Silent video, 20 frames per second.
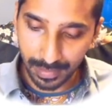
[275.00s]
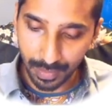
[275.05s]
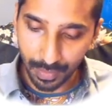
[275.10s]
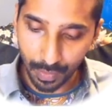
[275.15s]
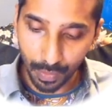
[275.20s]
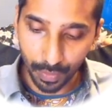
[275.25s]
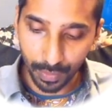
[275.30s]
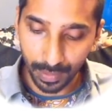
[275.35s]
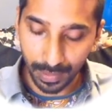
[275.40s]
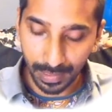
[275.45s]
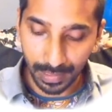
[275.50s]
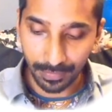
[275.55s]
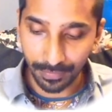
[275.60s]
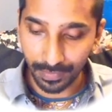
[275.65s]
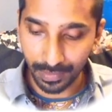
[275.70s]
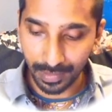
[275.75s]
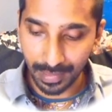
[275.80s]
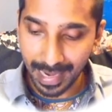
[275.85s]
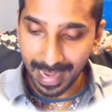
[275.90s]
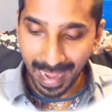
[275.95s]
or
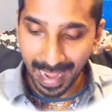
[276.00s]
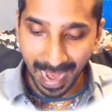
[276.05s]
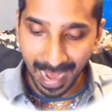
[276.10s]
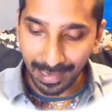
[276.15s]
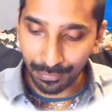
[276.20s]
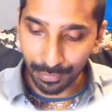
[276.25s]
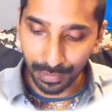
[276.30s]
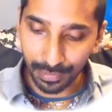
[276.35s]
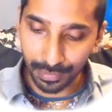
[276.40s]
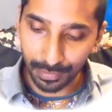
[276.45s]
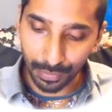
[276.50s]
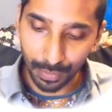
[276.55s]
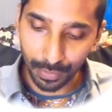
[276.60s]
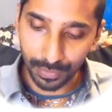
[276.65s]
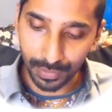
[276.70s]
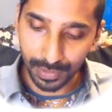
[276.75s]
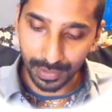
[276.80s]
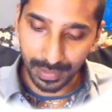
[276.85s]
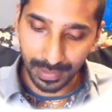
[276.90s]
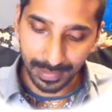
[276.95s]
even handwritten
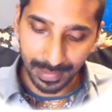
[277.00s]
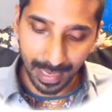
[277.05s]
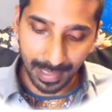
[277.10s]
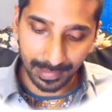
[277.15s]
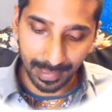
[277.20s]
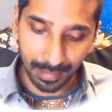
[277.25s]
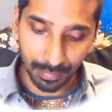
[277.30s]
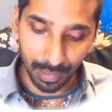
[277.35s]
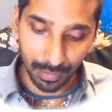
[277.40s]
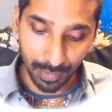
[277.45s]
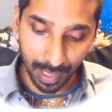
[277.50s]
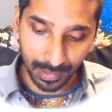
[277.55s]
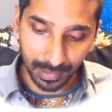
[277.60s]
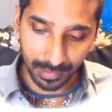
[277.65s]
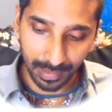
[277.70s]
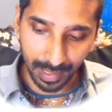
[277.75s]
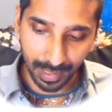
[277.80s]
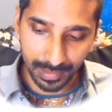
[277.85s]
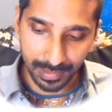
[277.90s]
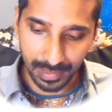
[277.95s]
notes that can be
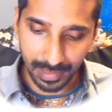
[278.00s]
recognized.